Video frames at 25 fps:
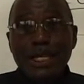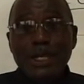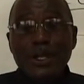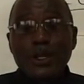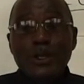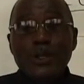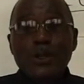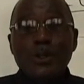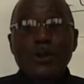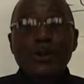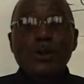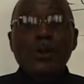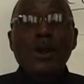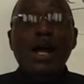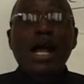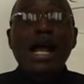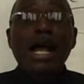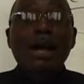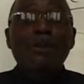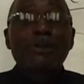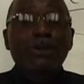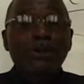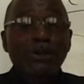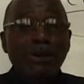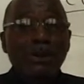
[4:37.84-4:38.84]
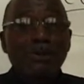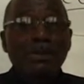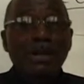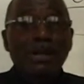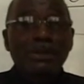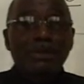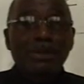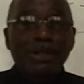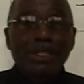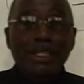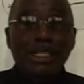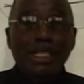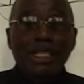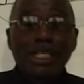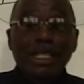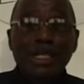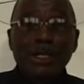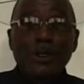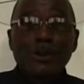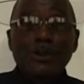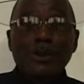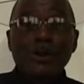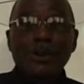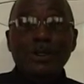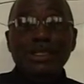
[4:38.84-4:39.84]
you are probably
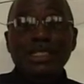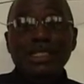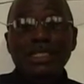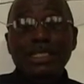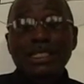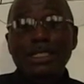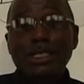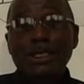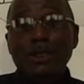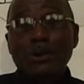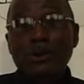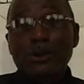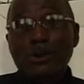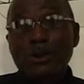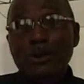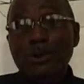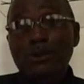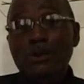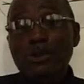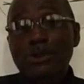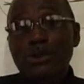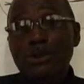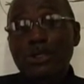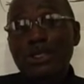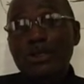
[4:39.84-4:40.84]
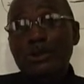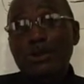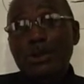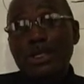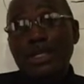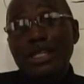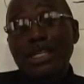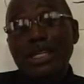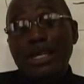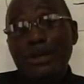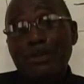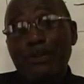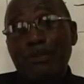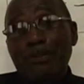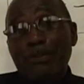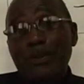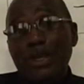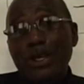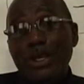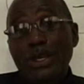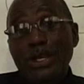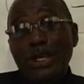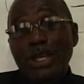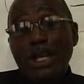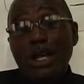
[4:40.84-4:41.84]
not in good books with him,
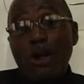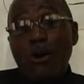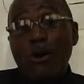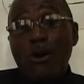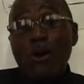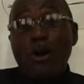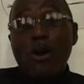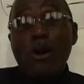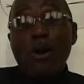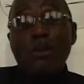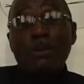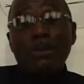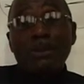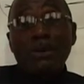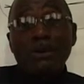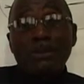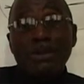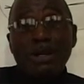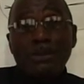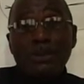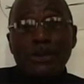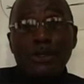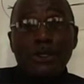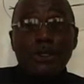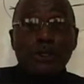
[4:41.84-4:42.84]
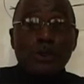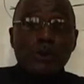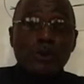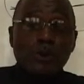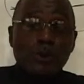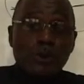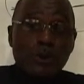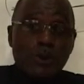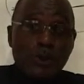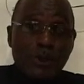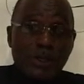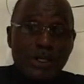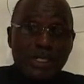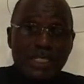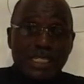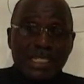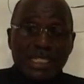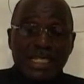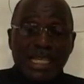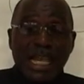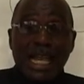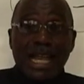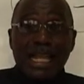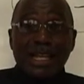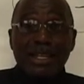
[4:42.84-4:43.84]
or probably you don't
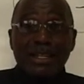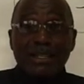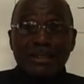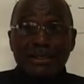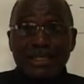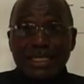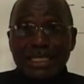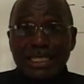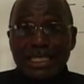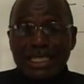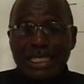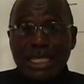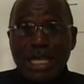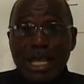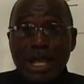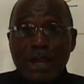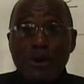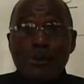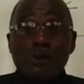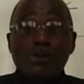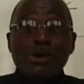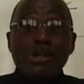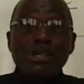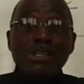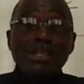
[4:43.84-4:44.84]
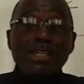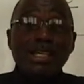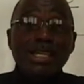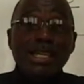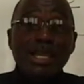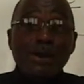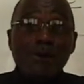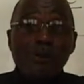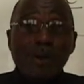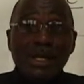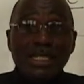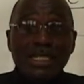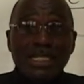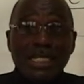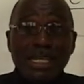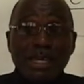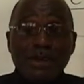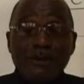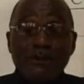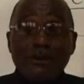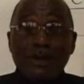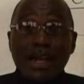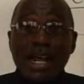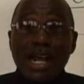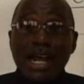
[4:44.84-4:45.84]
agree with
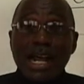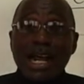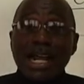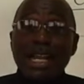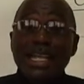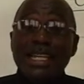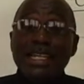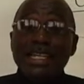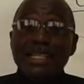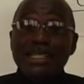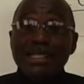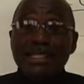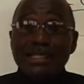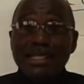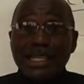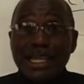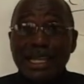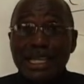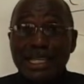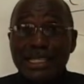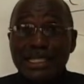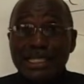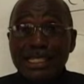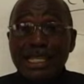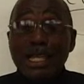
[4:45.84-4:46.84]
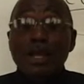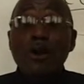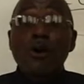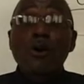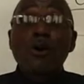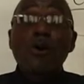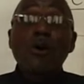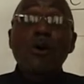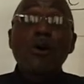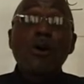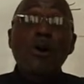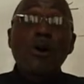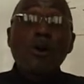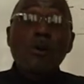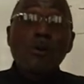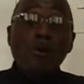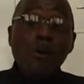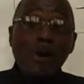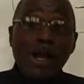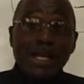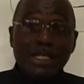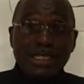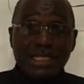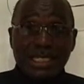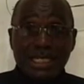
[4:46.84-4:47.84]
whatever he says or
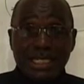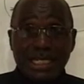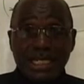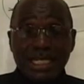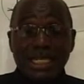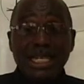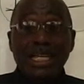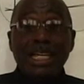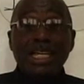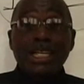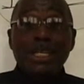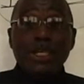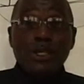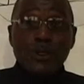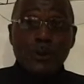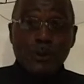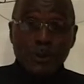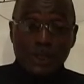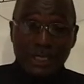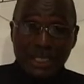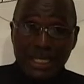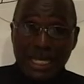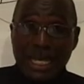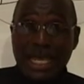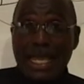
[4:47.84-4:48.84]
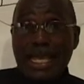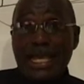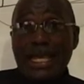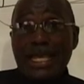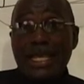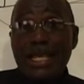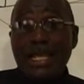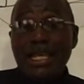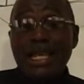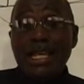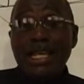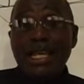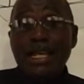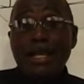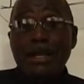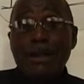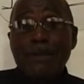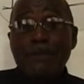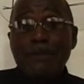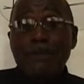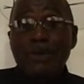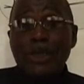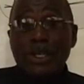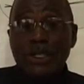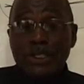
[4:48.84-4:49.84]
what you say.
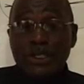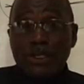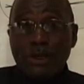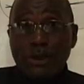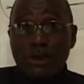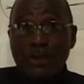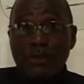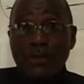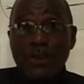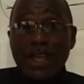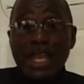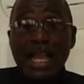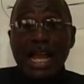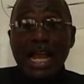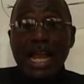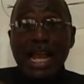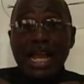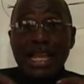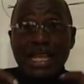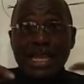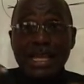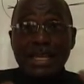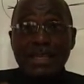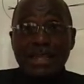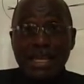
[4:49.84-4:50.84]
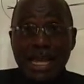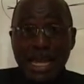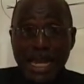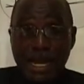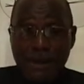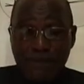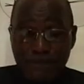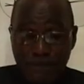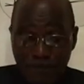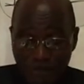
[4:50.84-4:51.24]
So there are either